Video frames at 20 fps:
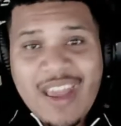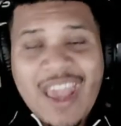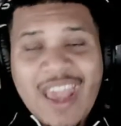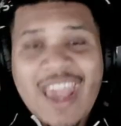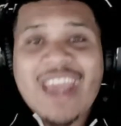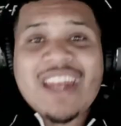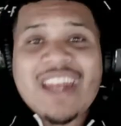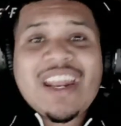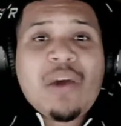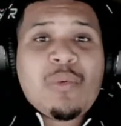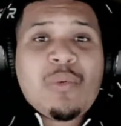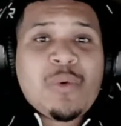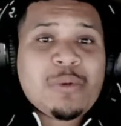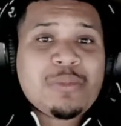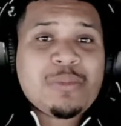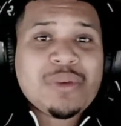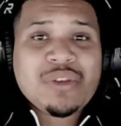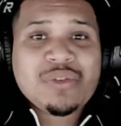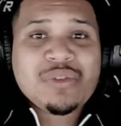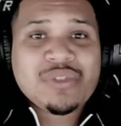And I will
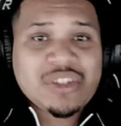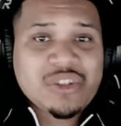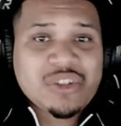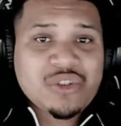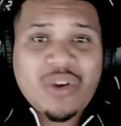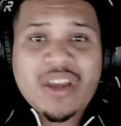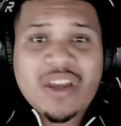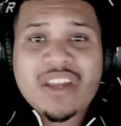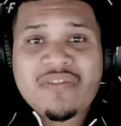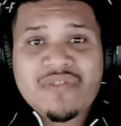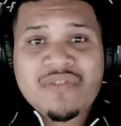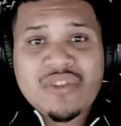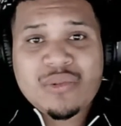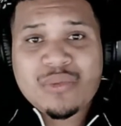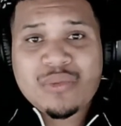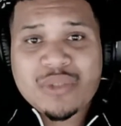be using TradingView,